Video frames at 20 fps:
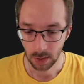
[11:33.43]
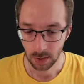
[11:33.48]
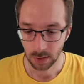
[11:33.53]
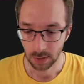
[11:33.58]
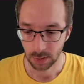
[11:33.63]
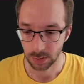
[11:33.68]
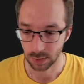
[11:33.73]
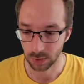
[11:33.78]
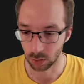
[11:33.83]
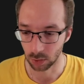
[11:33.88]

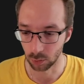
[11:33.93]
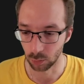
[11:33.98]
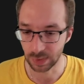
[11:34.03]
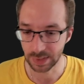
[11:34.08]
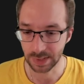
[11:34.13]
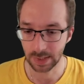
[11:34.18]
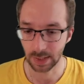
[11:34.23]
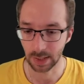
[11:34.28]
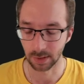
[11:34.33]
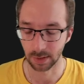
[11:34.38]
So we
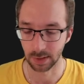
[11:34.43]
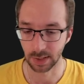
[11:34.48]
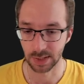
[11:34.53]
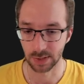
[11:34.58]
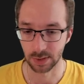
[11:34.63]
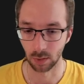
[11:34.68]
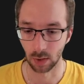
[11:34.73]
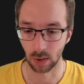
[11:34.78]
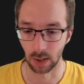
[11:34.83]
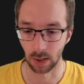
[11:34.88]
see that this
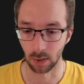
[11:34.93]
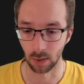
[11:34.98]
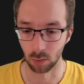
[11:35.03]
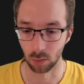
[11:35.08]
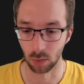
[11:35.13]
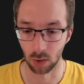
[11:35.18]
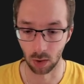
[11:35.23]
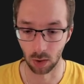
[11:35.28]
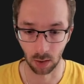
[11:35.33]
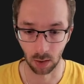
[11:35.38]

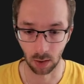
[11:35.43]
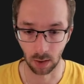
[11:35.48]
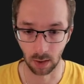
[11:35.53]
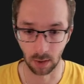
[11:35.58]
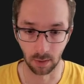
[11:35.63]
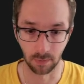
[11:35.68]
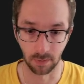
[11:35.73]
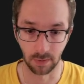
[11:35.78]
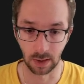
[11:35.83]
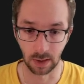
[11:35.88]
worked
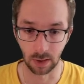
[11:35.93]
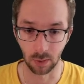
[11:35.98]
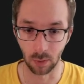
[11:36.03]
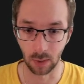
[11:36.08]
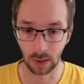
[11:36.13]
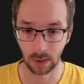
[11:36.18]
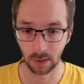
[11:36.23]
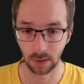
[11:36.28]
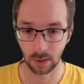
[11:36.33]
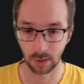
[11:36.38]
fairly well.